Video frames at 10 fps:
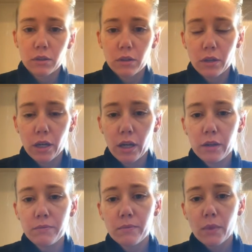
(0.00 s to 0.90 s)

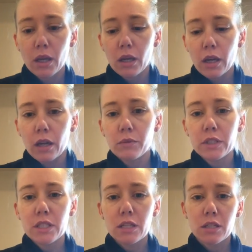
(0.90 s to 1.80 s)
Okay, and
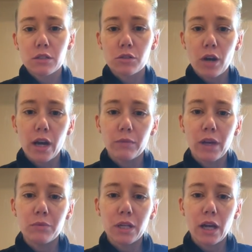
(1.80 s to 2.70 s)
once this is dry, it
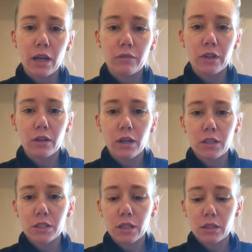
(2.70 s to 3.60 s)
might be kind of
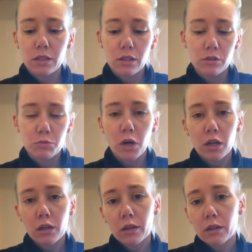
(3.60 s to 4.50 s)
interesting to use
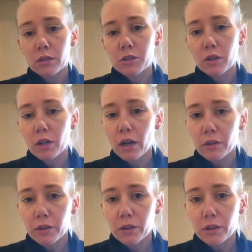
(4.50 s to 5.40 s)
markers or
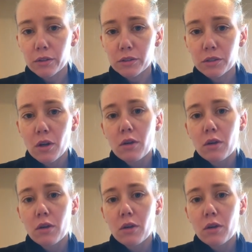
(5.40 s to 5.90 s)
colors